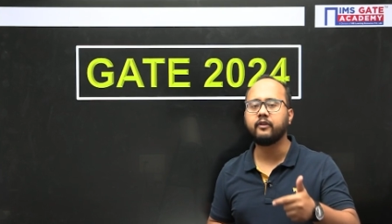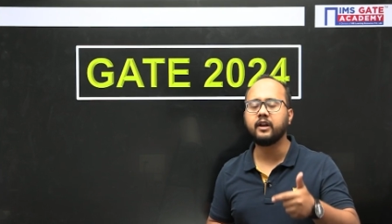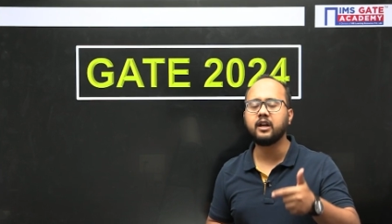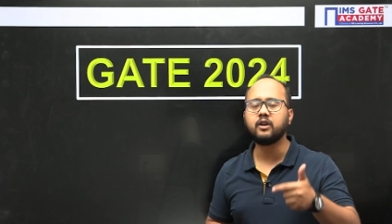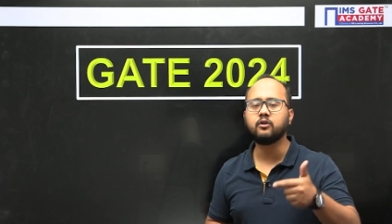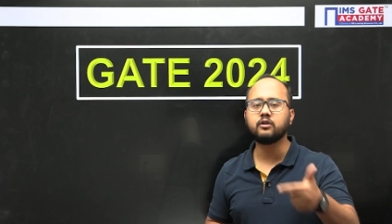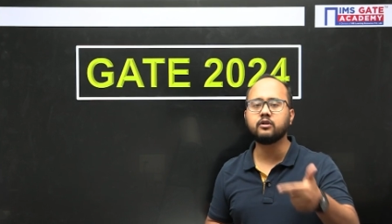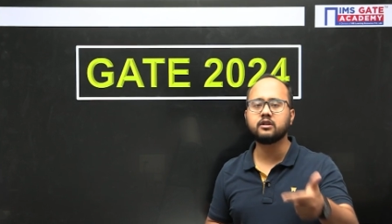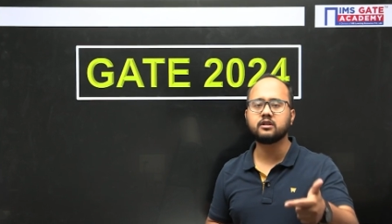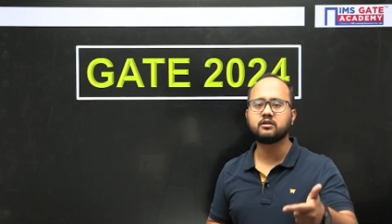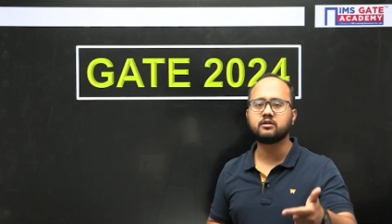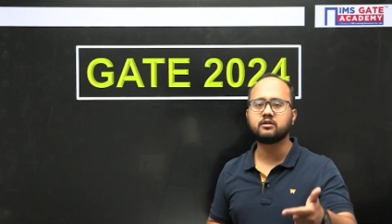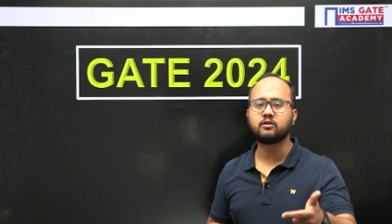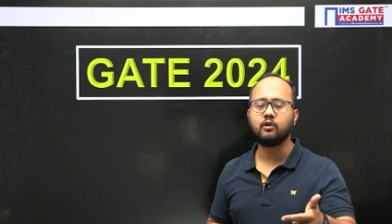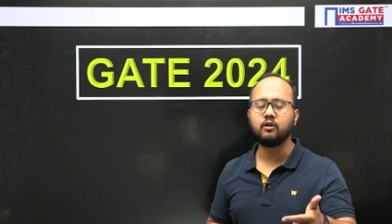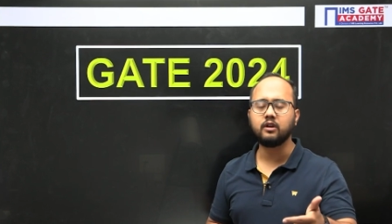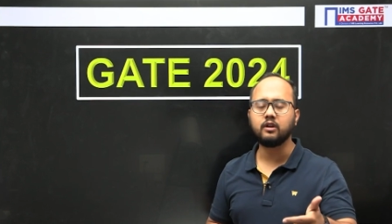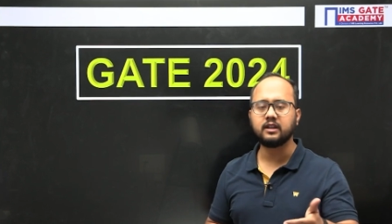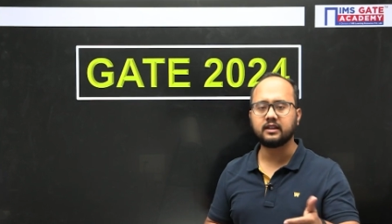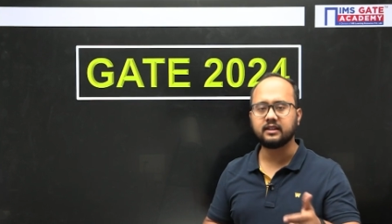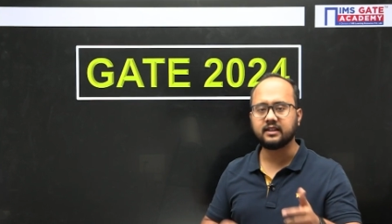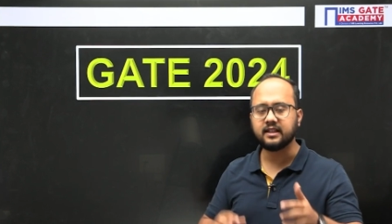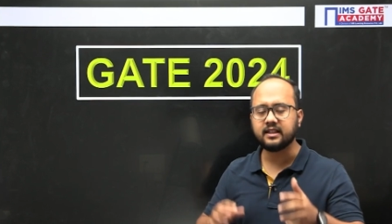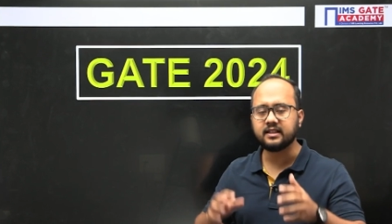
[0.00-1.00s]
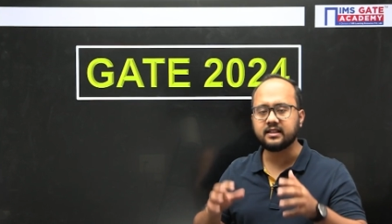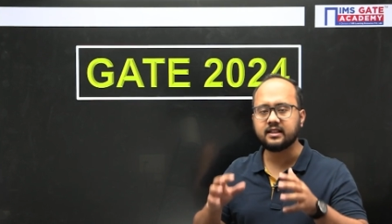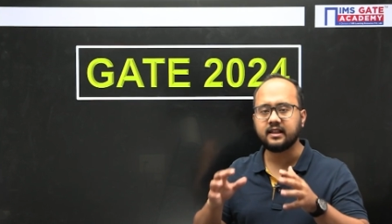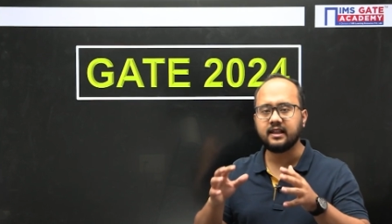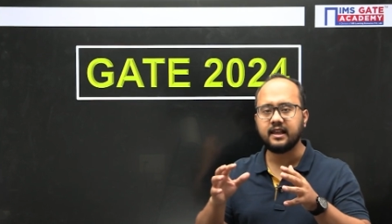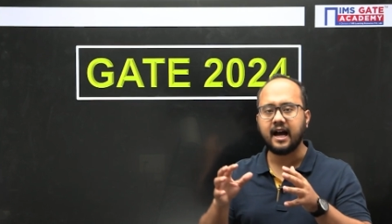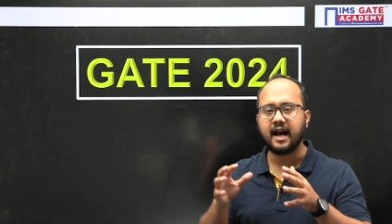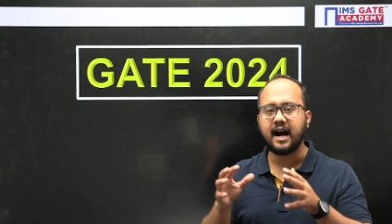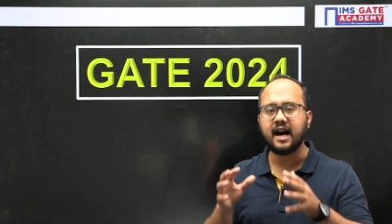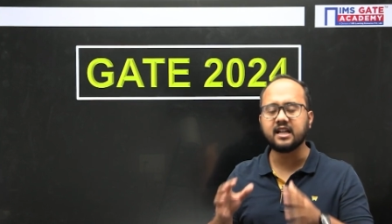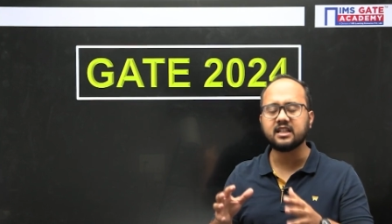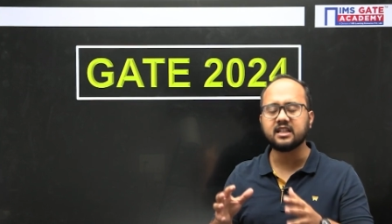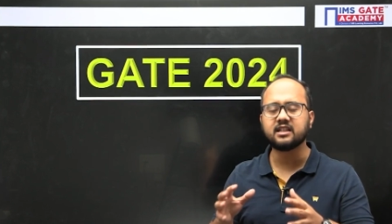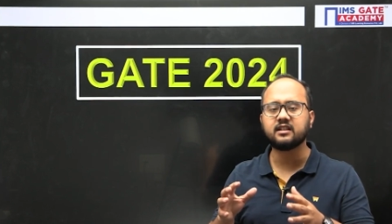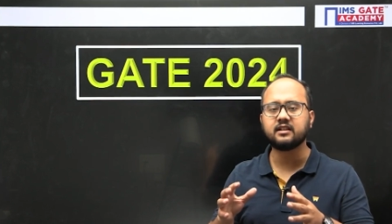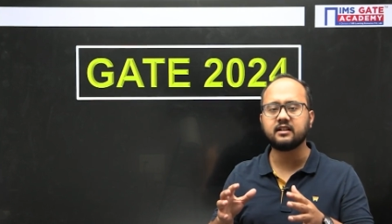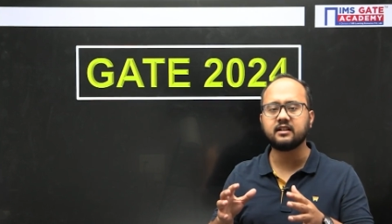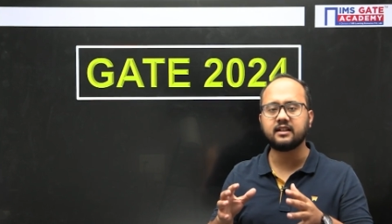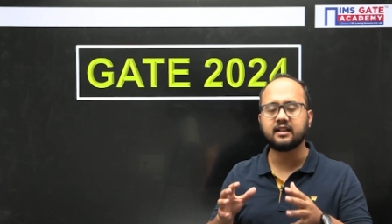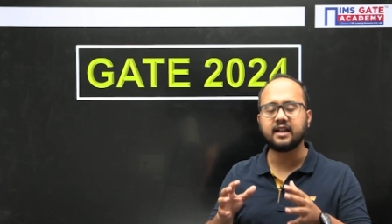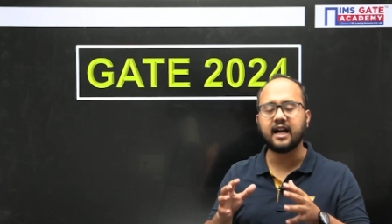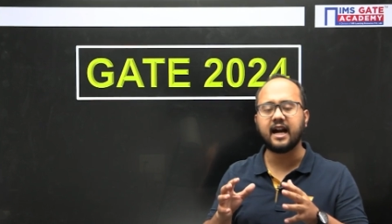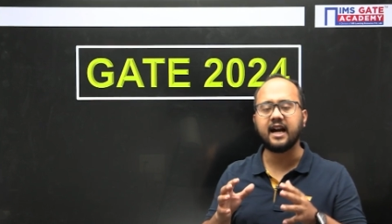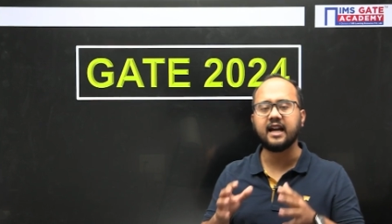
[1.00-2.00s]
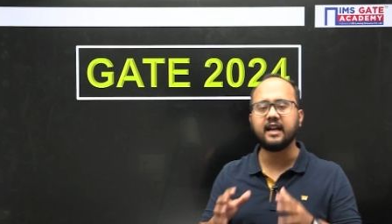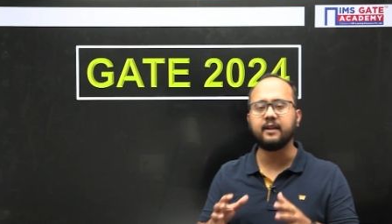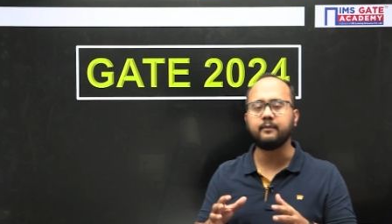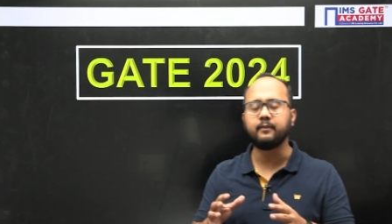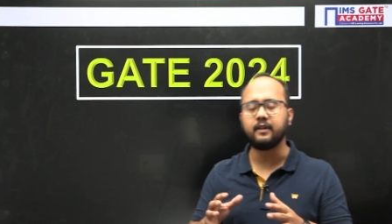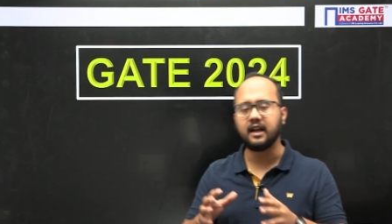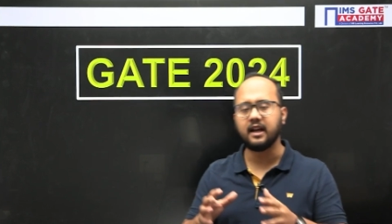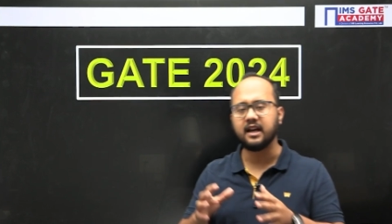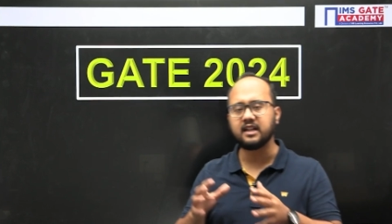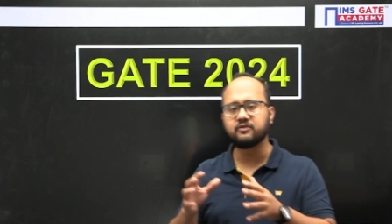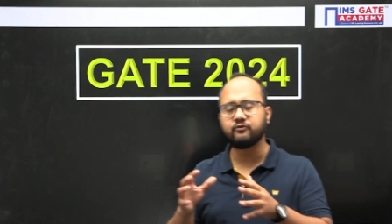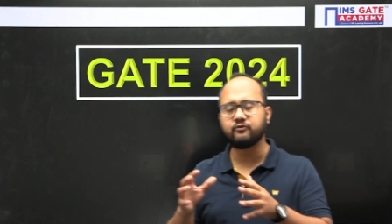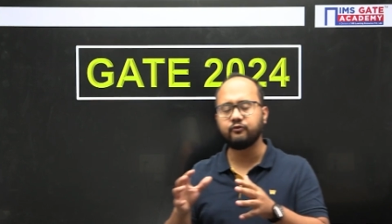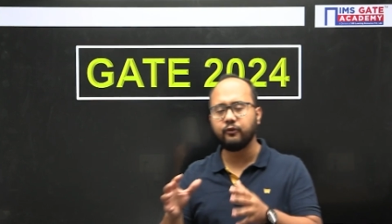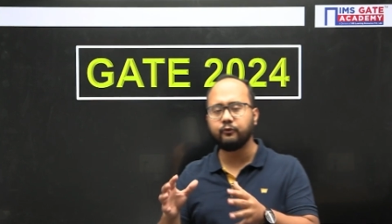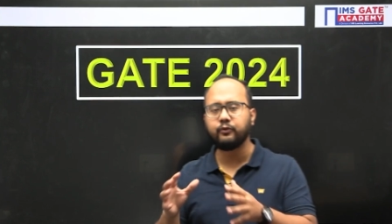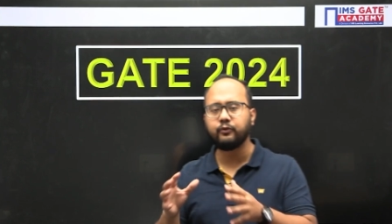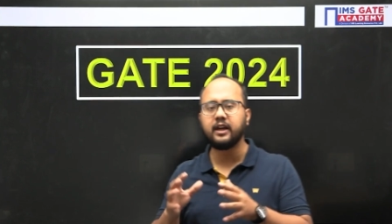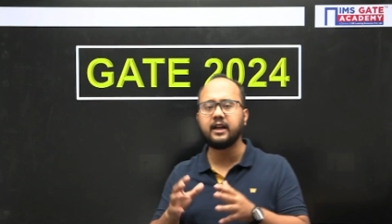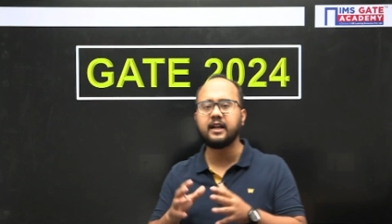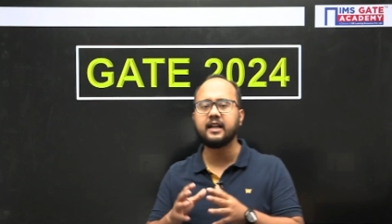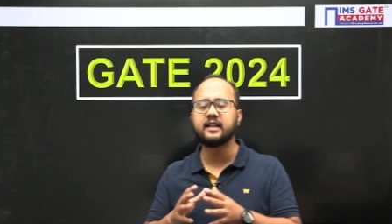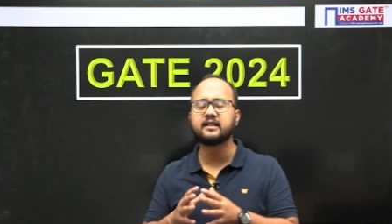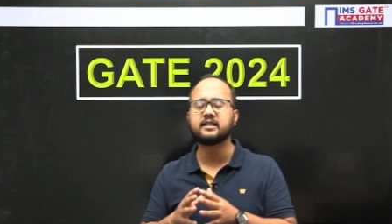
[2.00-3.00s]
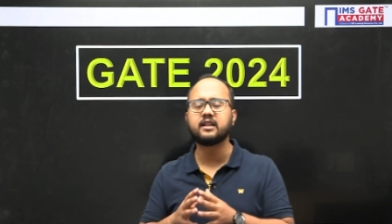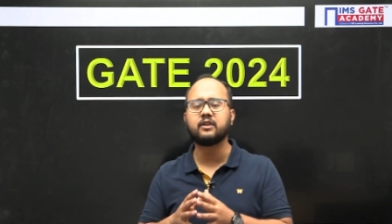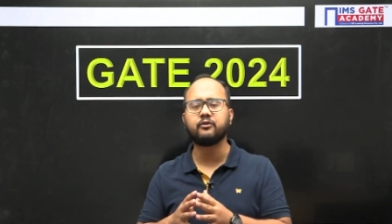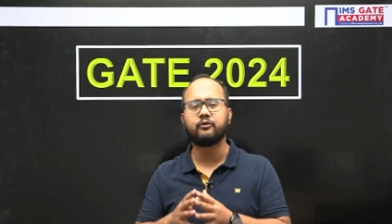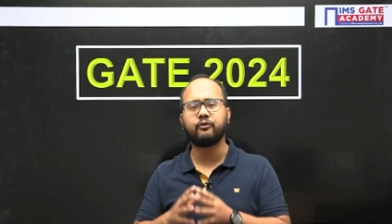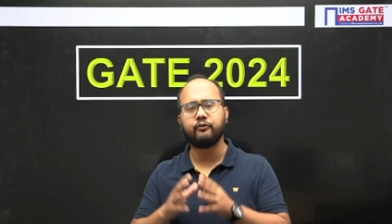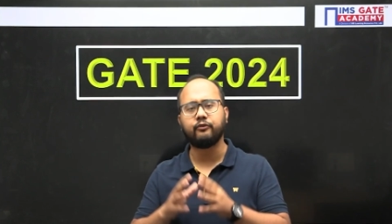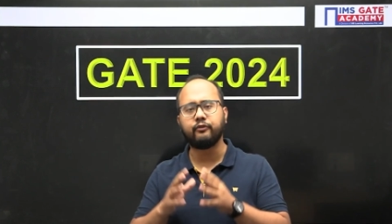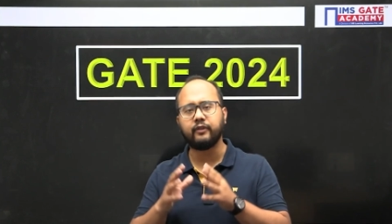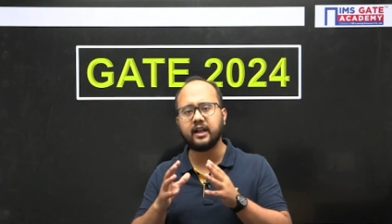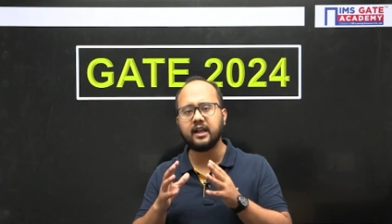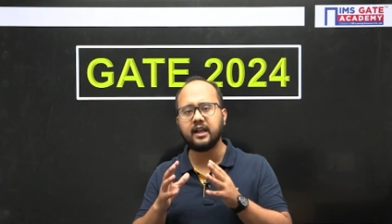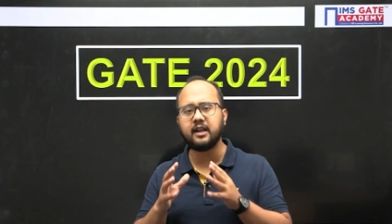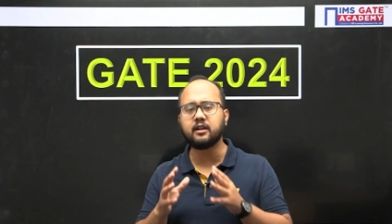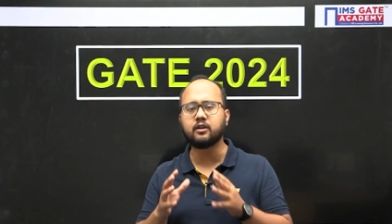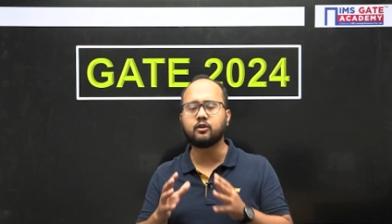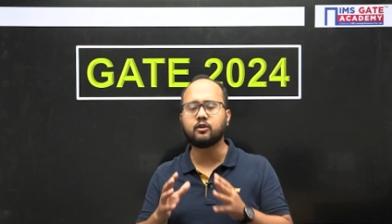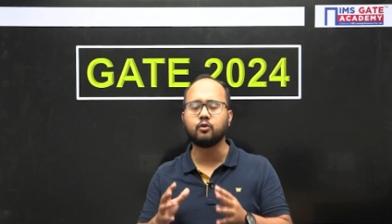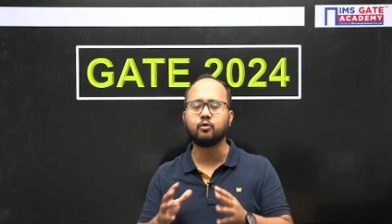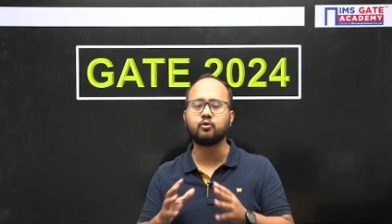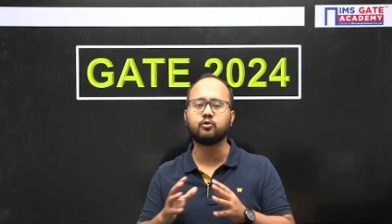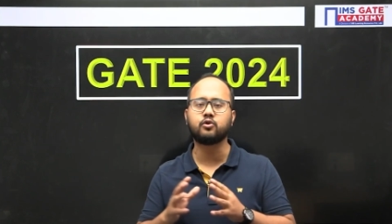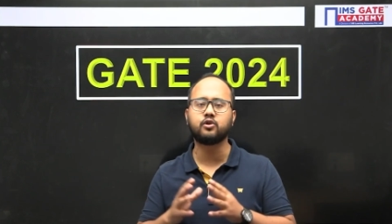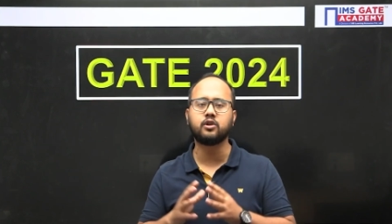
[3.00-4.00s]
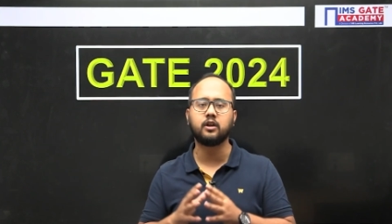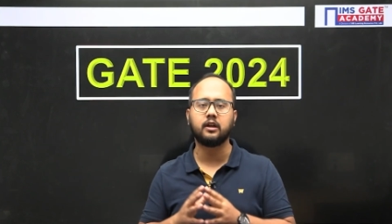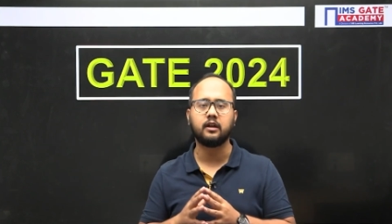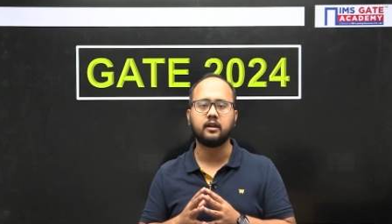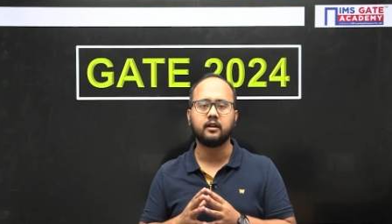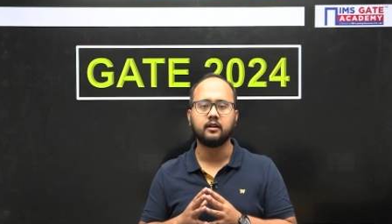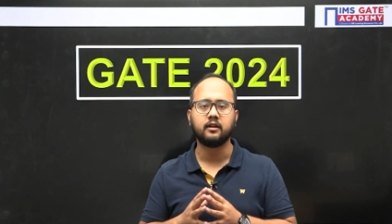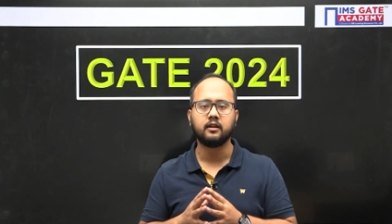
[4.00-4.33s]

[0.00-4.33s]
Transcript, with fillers: good score, this last time, last fifty days are very crucial.